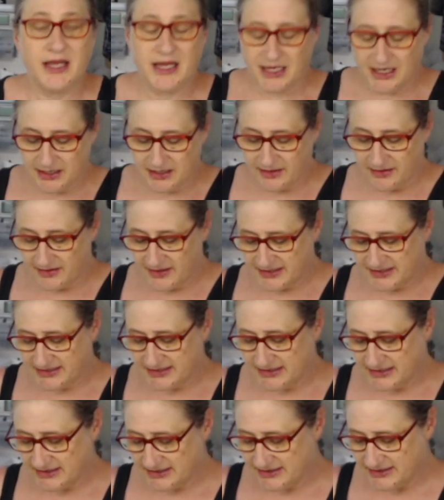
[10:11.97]
And
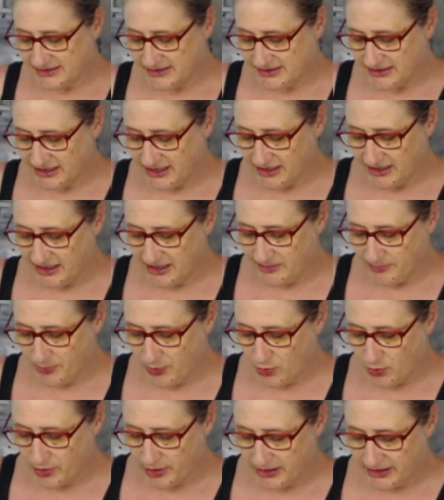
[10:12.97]
this is
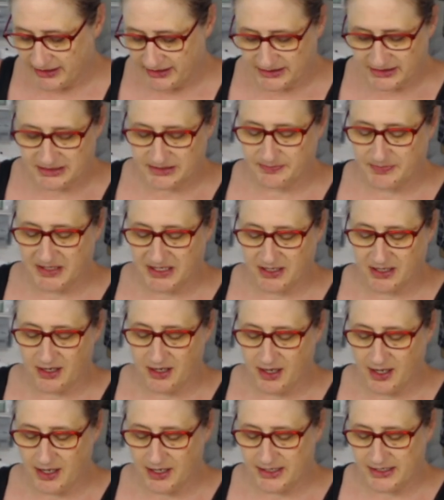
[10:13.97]
important
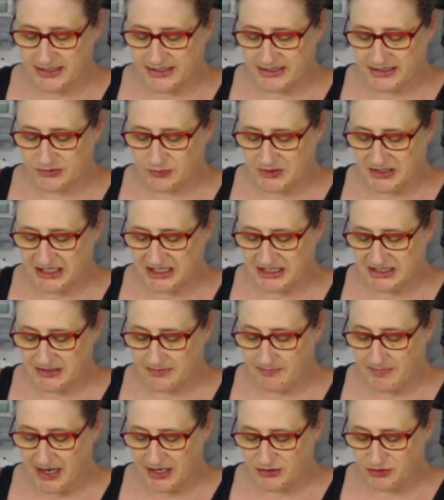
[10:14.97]
because we need
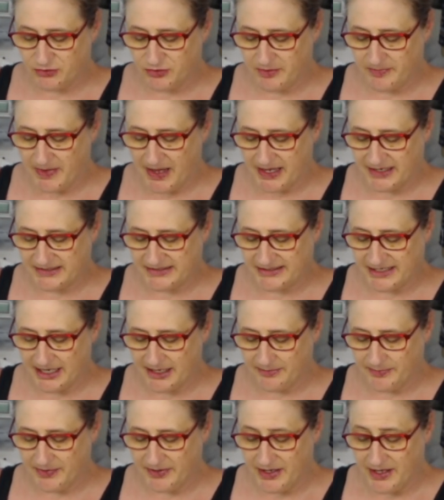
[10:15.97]
to measure the
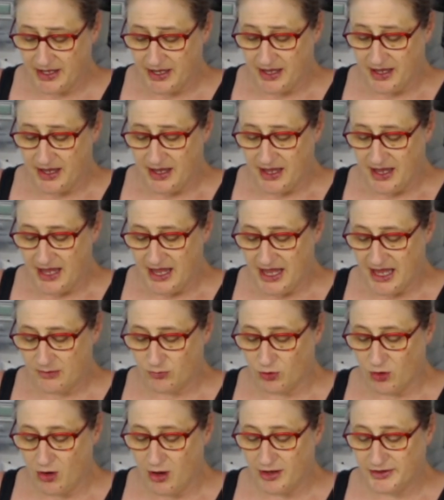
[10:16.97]
bicep
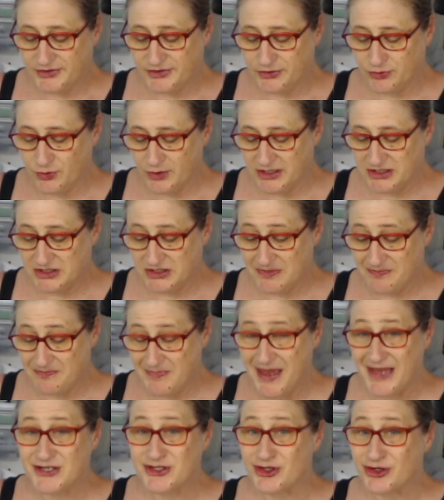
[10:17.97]
and we're also going to
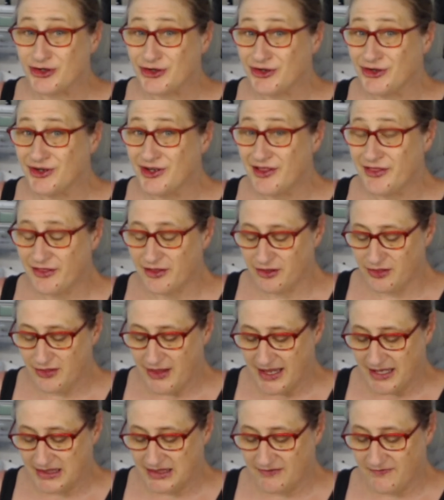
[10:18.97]
measure the
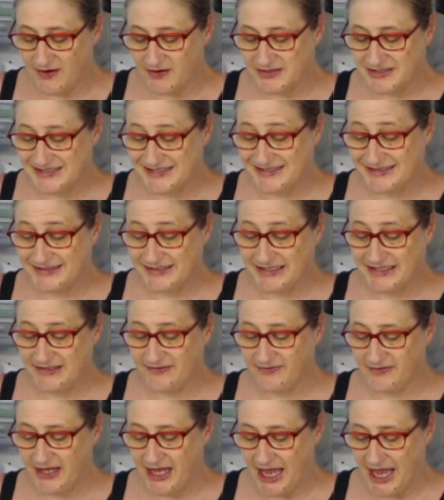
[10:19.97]
length of our
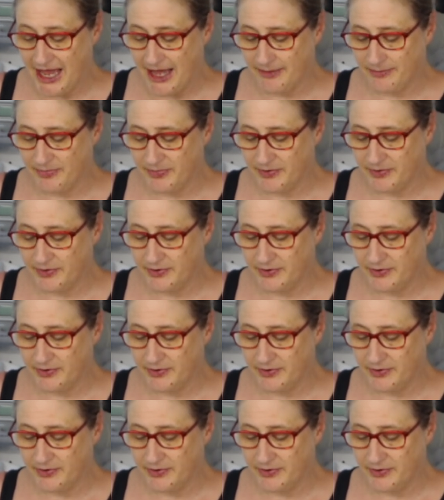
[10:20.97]
sleeve cap